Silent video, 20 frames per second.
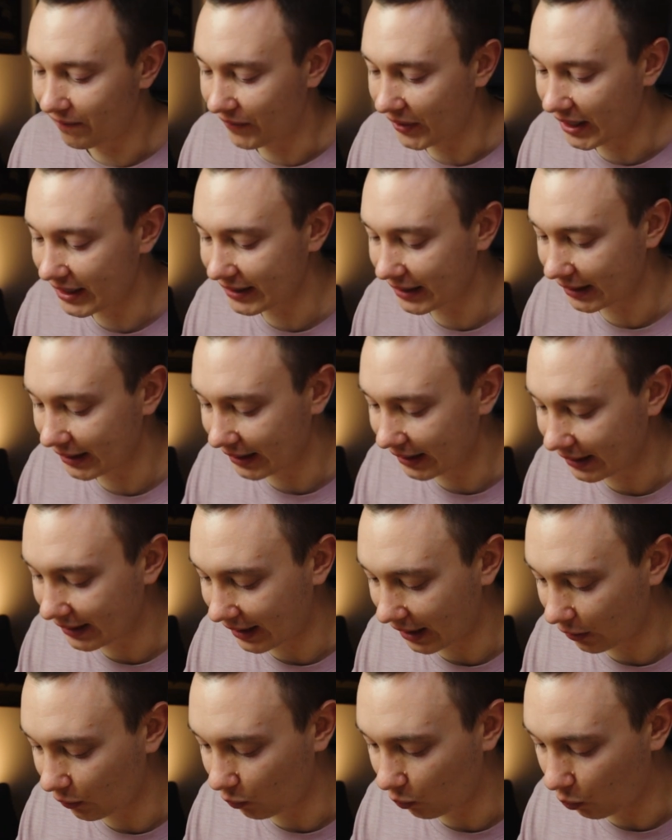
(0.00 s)
things that it
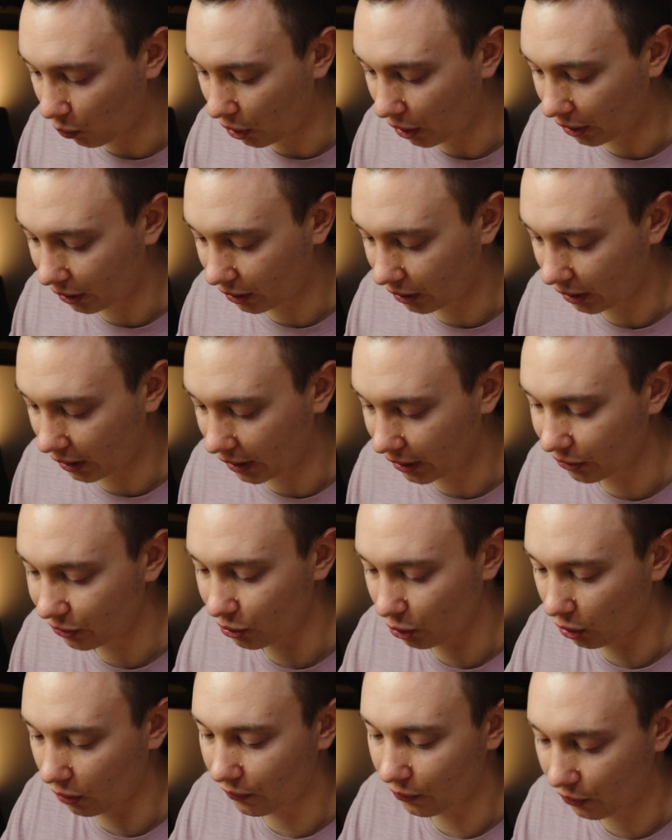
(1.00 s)
can work and
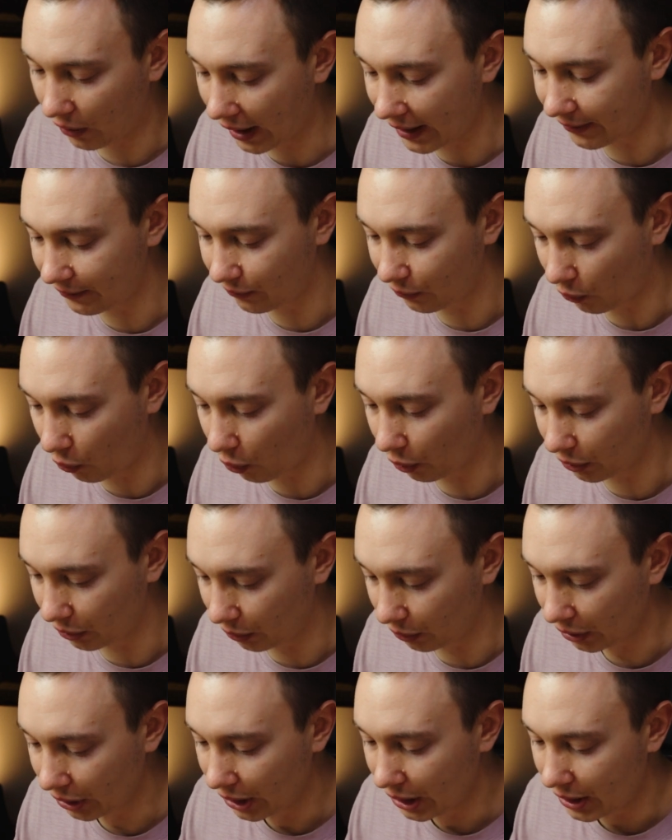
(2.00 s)
sort of write for
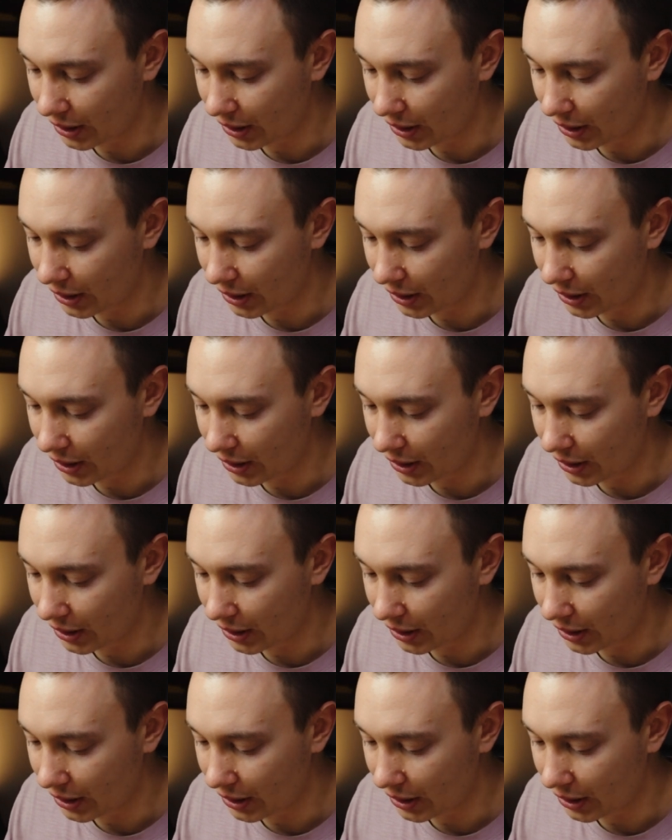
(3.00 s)
you.